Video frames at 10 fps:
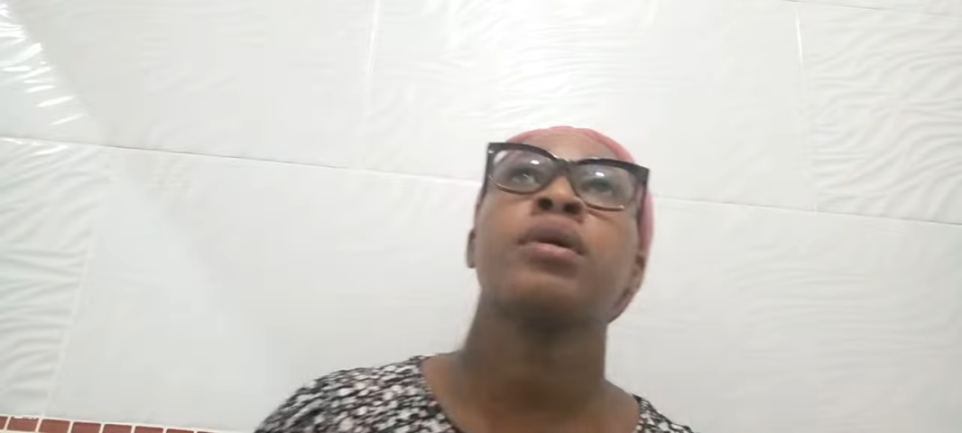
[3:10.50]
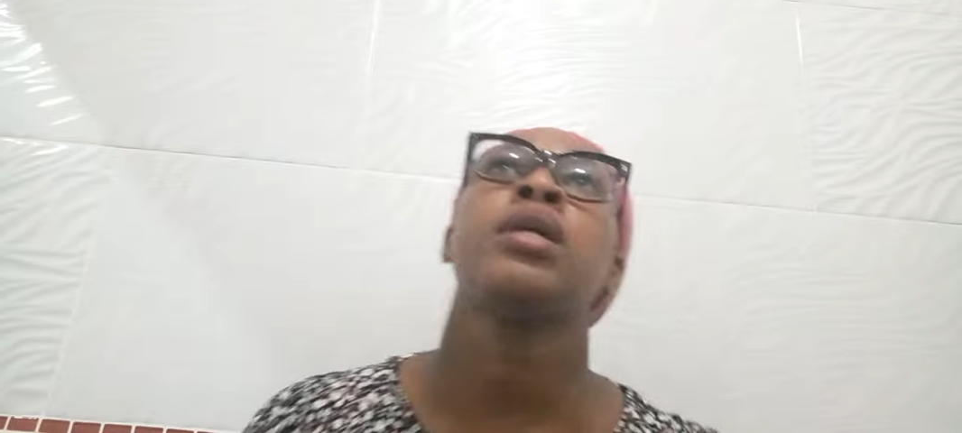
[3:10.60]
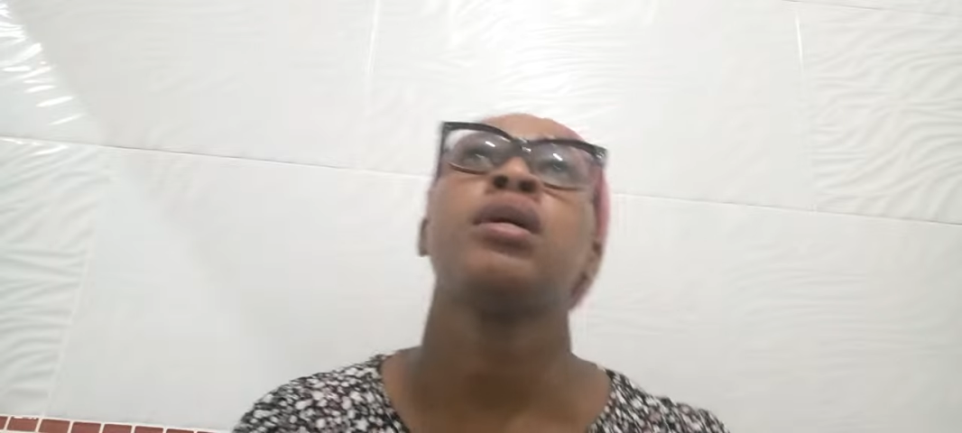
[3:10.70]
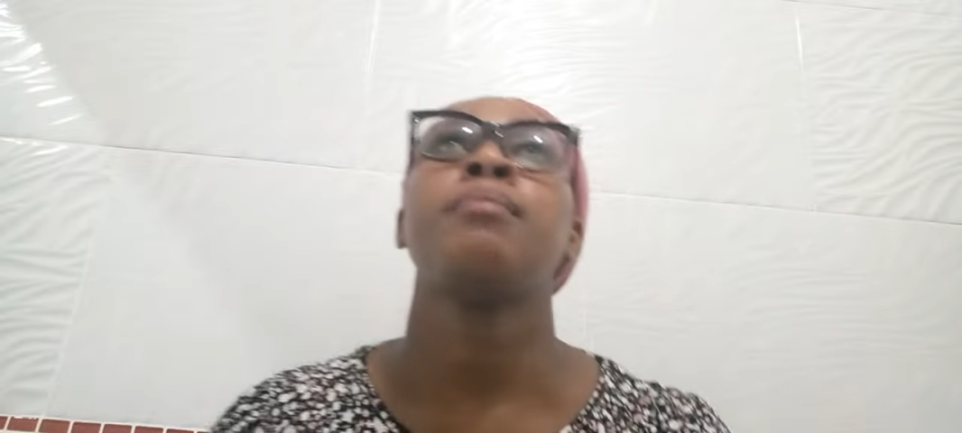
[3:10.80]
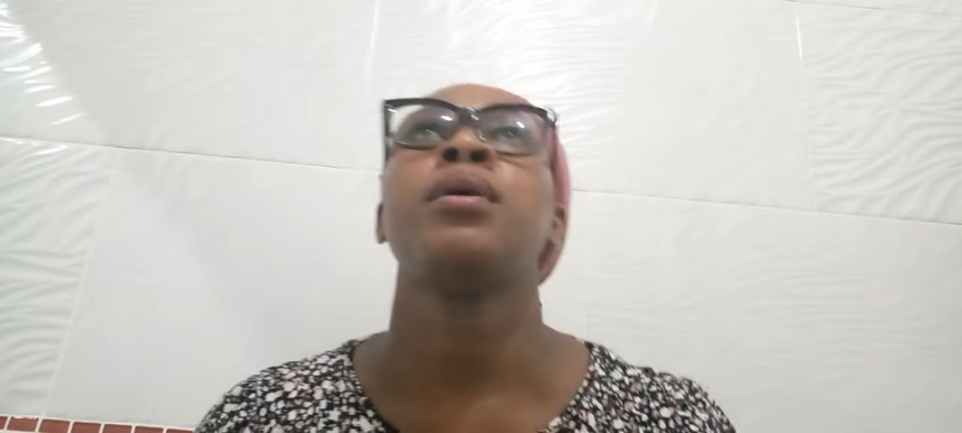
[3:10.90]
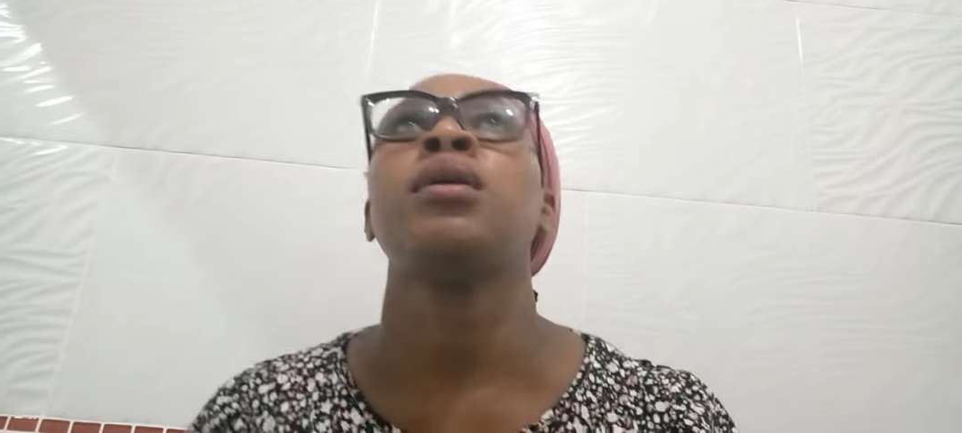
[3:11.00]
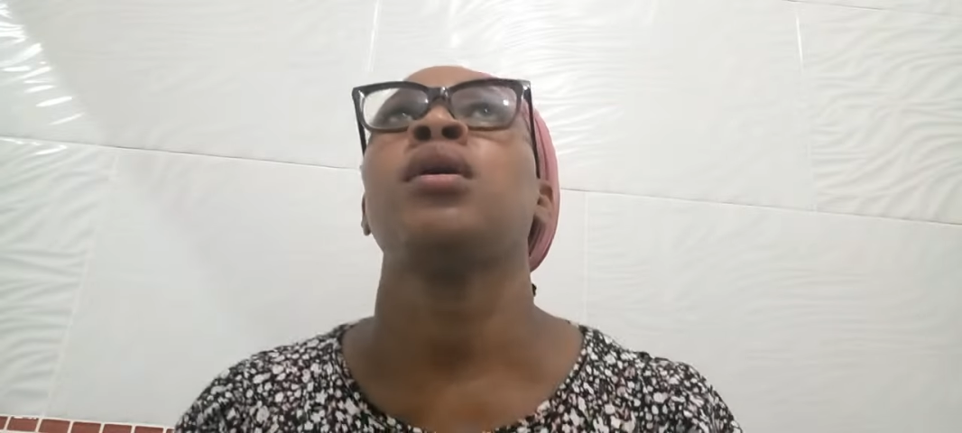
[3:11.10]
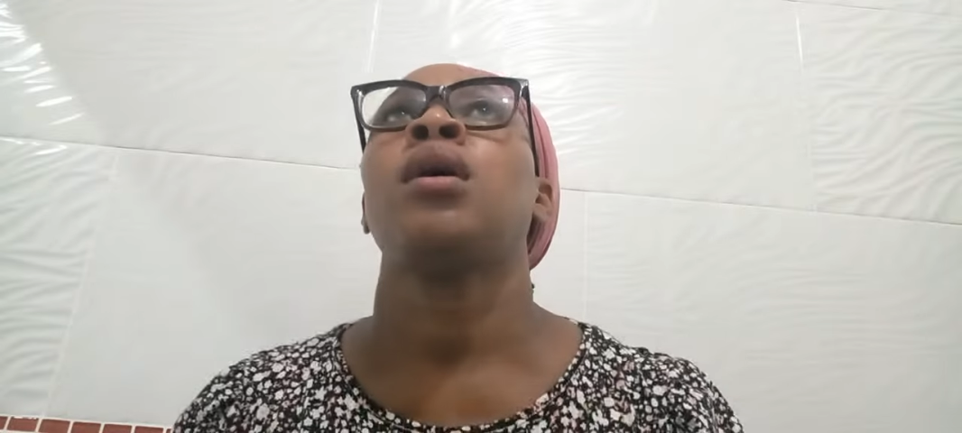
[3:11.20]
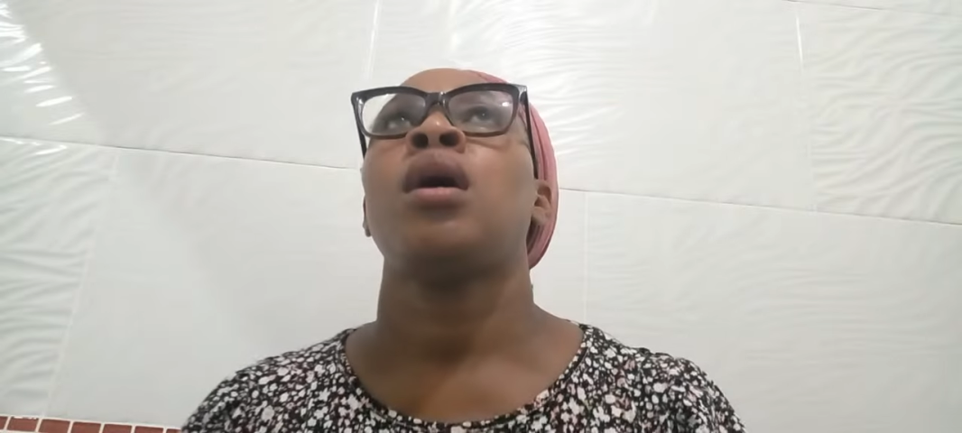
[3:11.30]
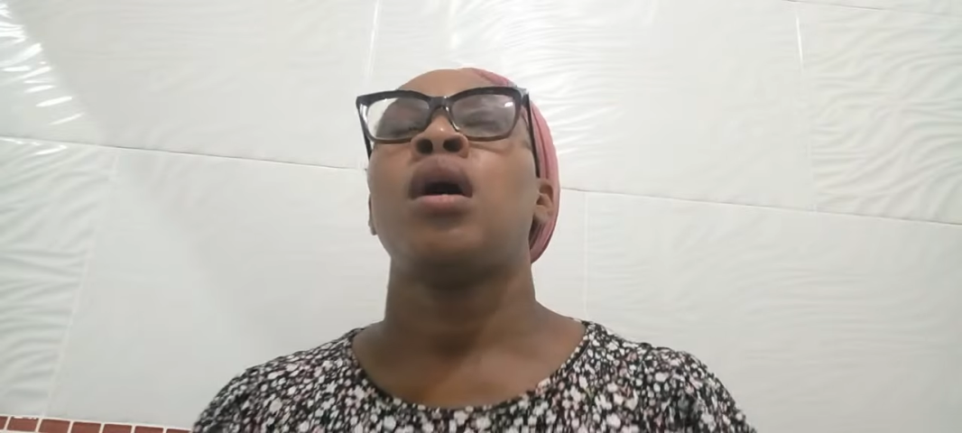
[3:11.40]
Cream,